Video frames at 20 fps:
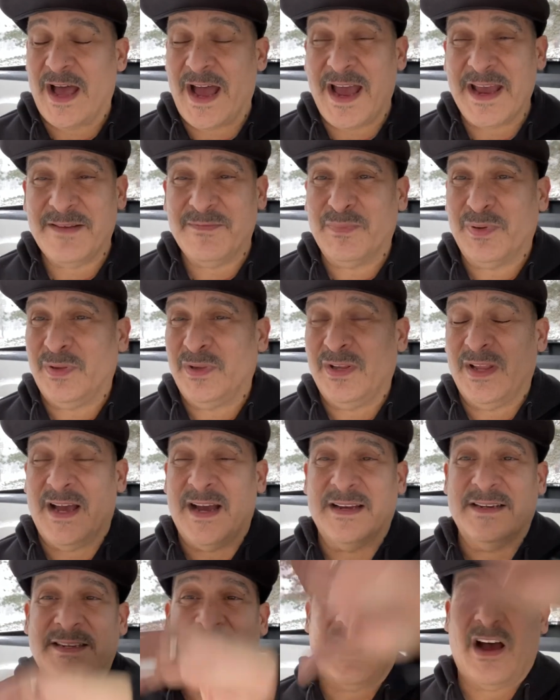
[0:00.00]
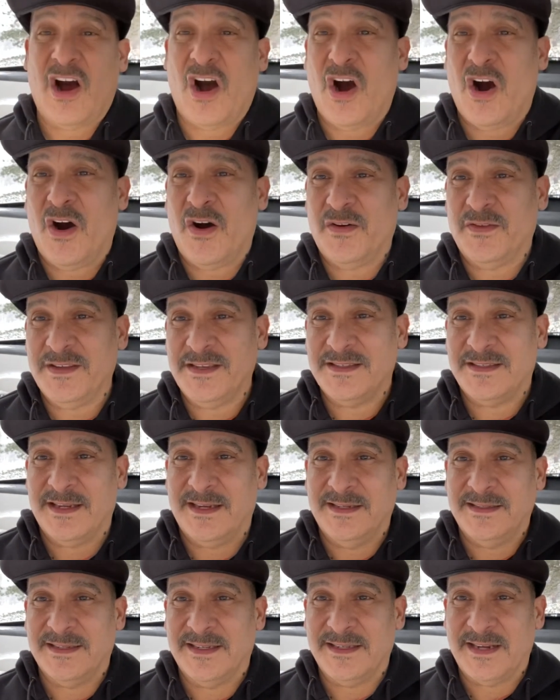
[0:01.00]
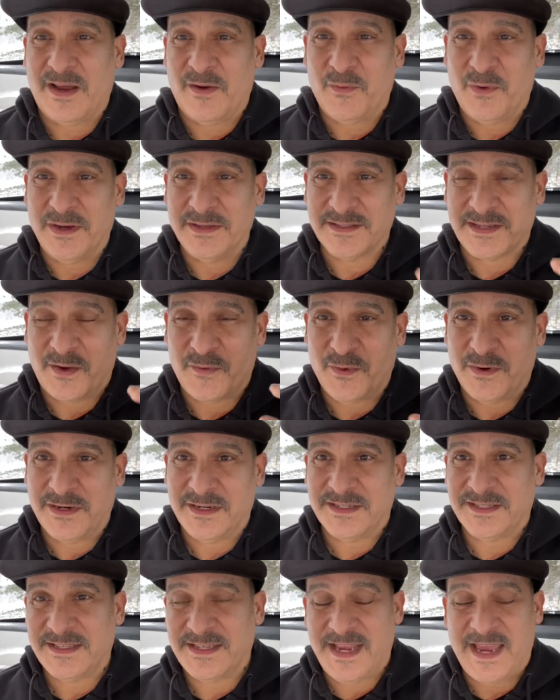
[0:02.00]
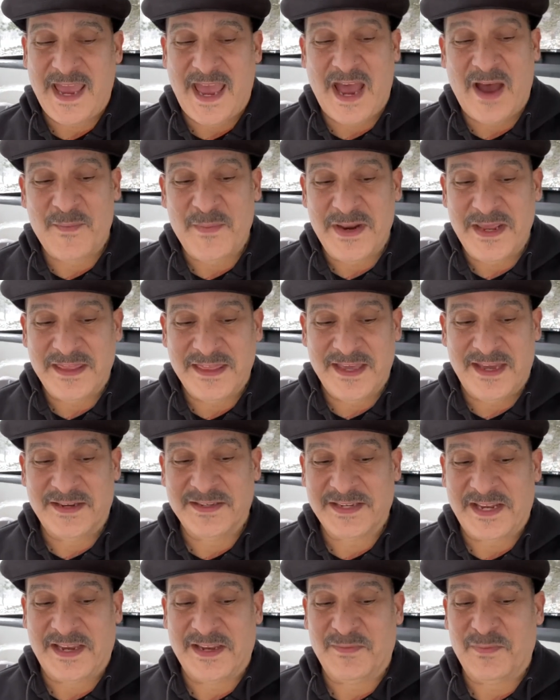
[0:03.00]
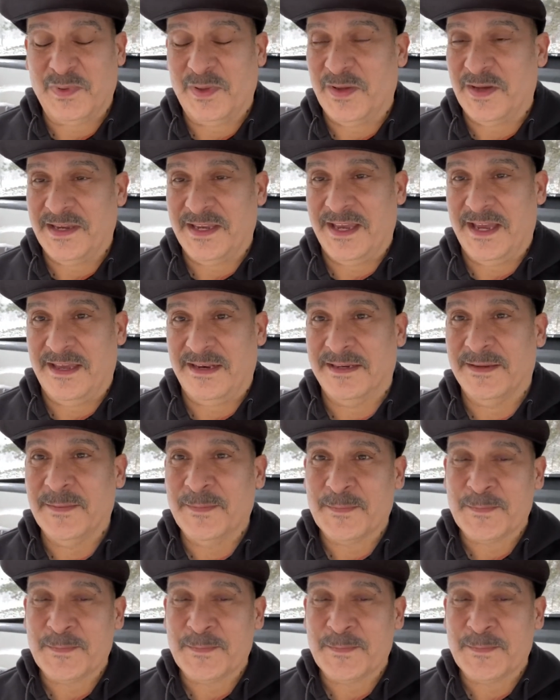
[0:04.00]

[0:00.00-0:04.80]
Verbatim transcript: I plugged all these things in at once. I wanted to see how many things I could plug in.